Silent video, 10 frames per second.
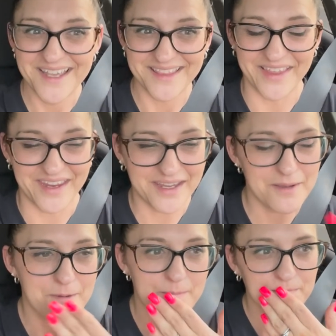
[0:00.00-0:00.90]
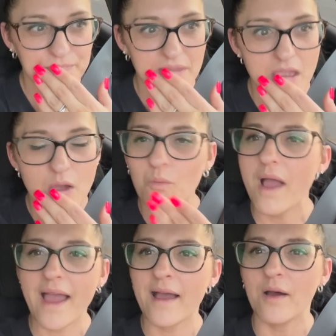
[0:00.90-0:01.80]
Like,
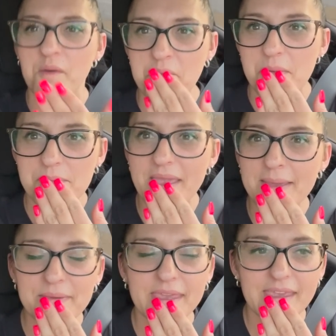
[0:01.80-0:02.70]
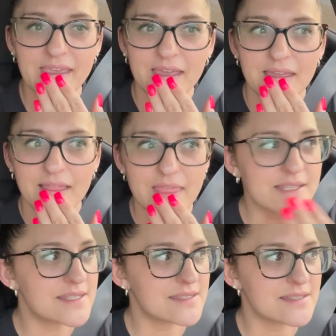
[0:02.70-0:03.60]
wow, maybe
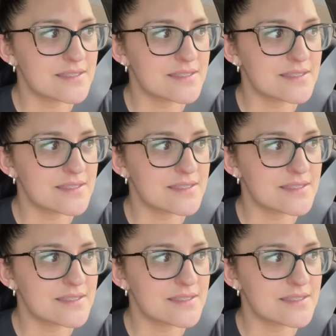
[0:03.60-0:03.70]
let's